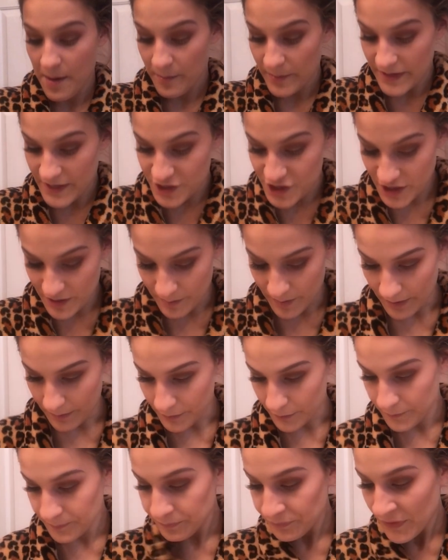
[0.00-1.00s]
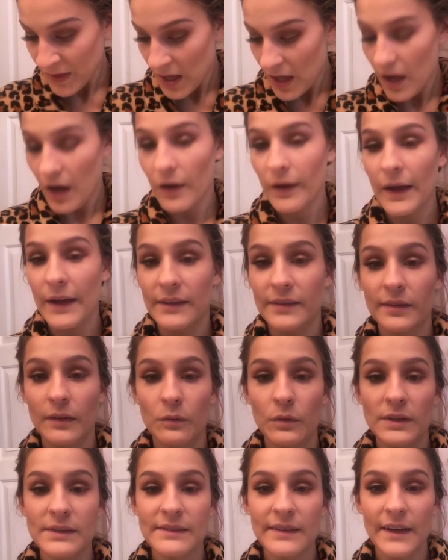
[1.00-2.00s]
PG, people. Okay, so
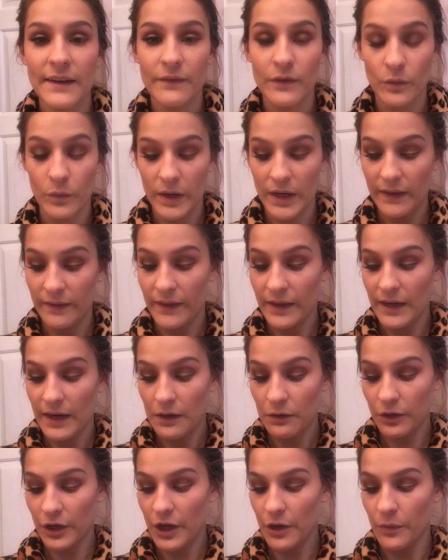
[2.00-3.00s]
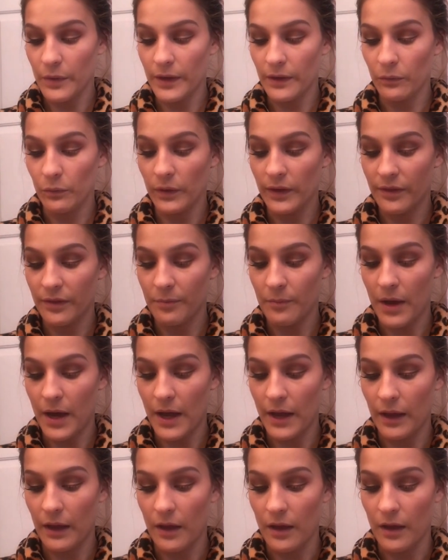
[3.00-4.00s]
once I have the wing, then I'll go in with
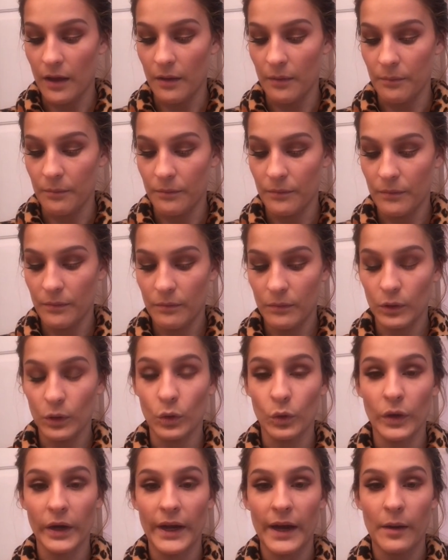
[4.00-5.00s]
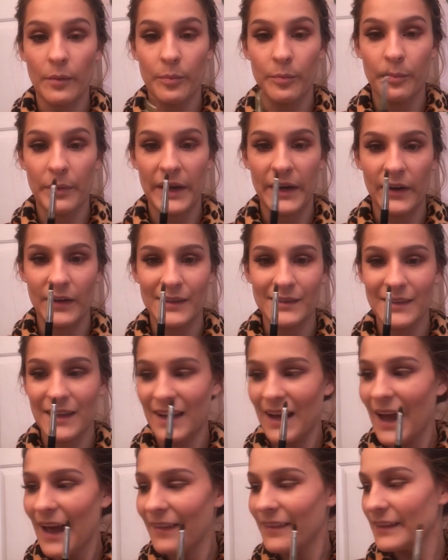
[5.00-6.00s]
my L'Oreal Paris.
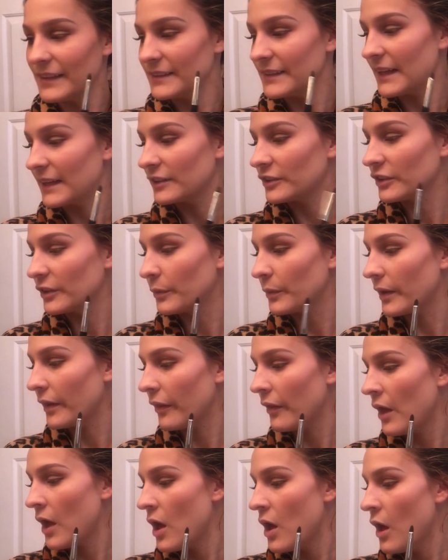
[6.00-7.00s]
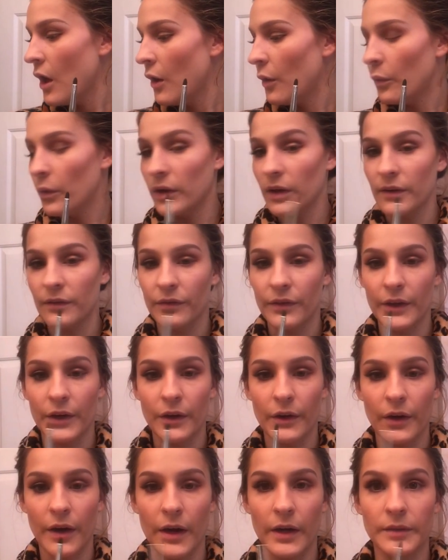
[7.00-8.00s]
I got this actually with one of
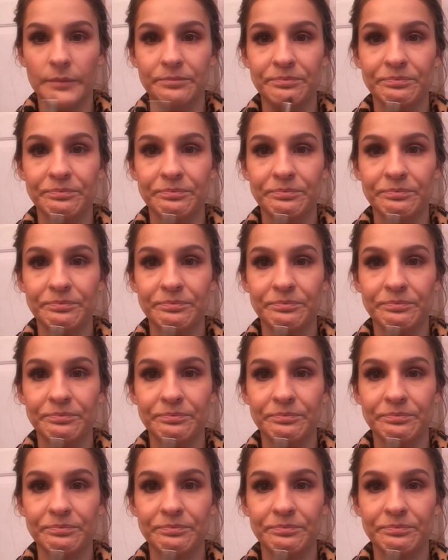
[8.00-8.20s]
their,